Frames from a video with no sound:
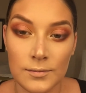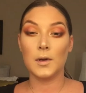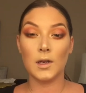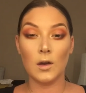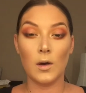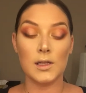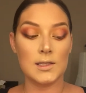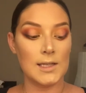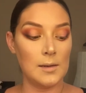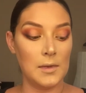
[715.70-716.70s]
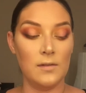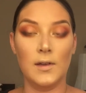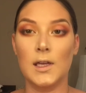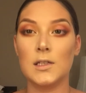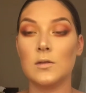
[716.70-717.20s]
I'm going to go ahead and set my
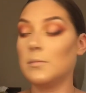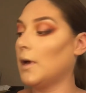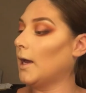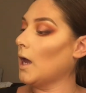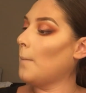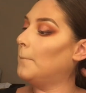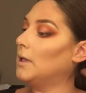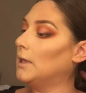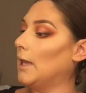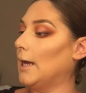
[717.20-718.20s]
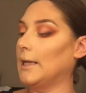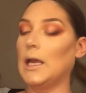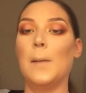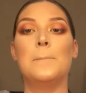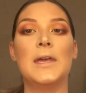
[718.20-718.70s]
face with my
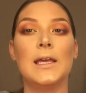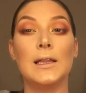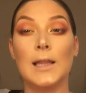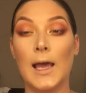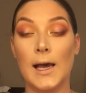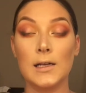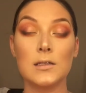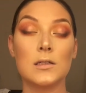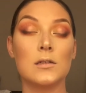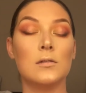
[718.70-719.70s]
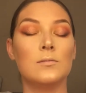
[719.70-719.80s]
Milani Make It Last.